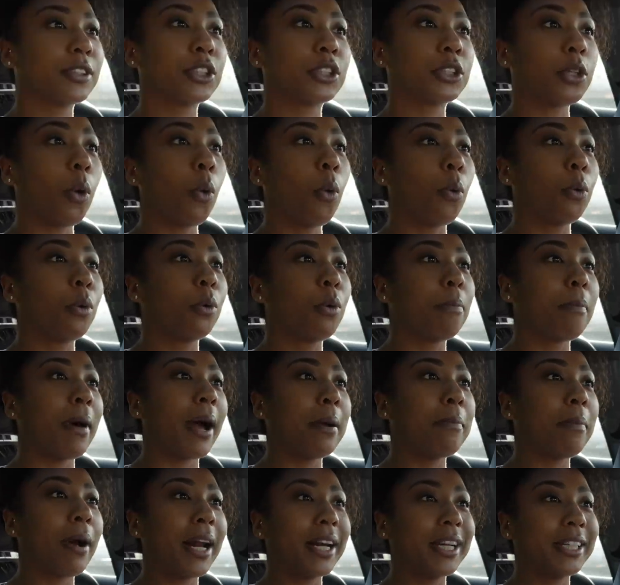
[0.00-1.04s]
soul,
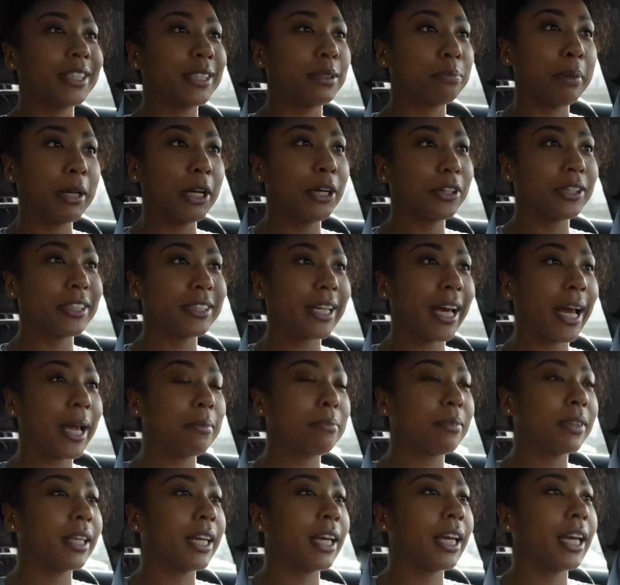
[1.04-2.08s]
mind, body, spirit
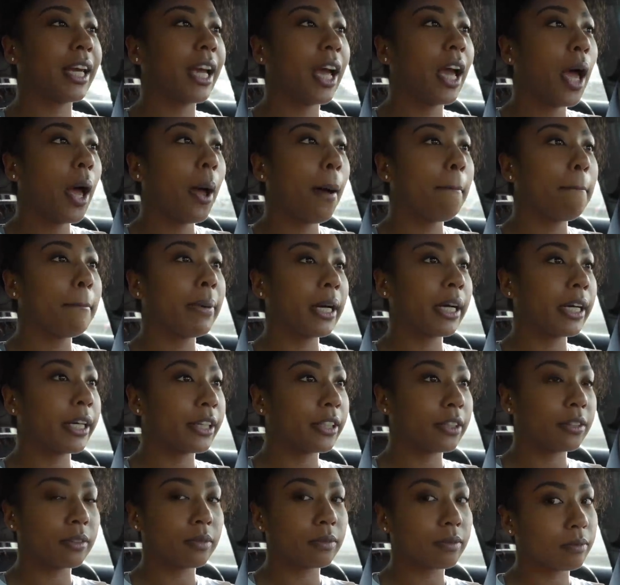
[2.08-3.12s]
type thing.
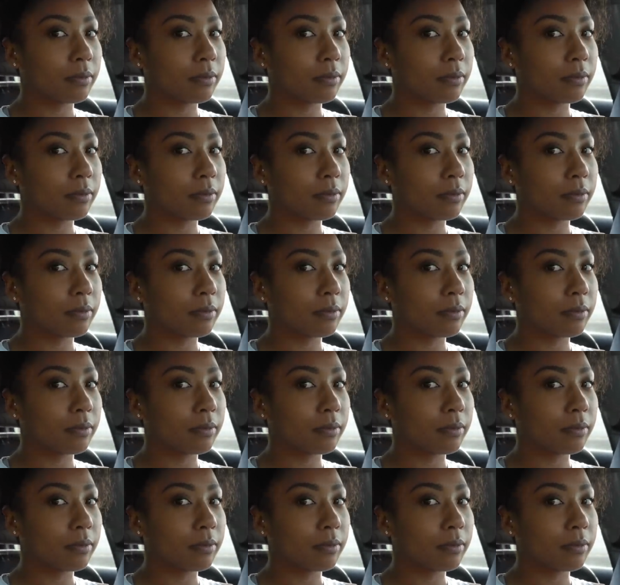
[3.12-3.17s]
But